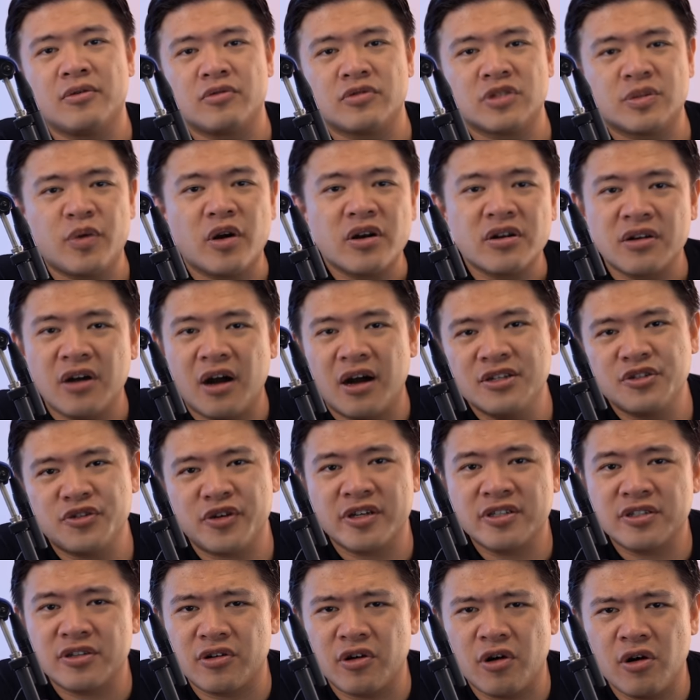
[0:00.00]
smart
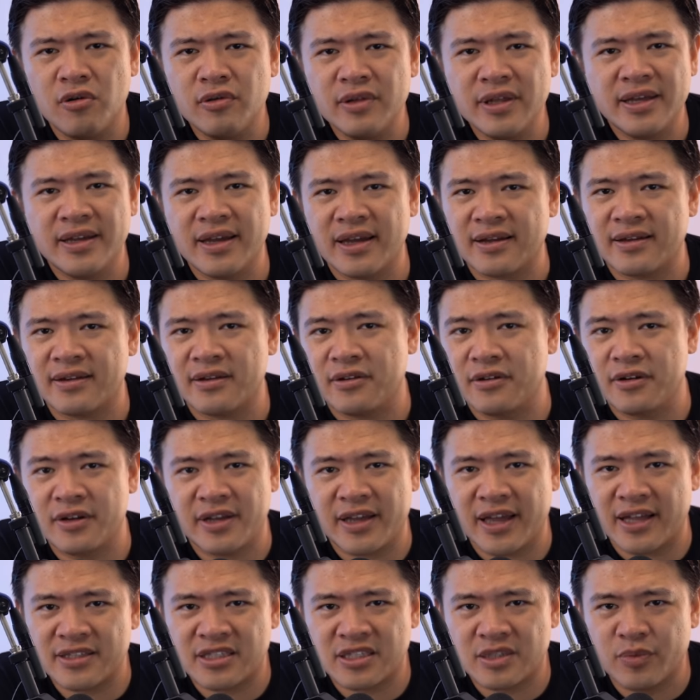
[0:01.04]
contracts are only going
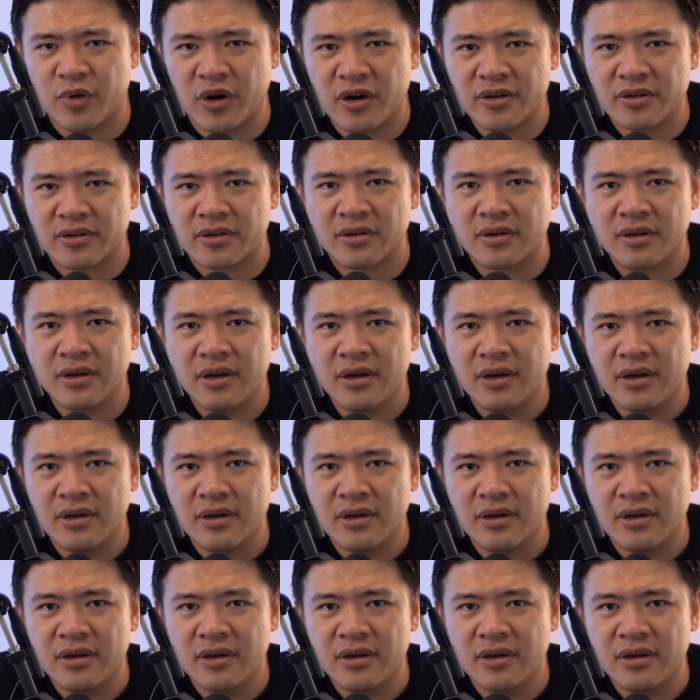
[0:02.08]
to get smarter.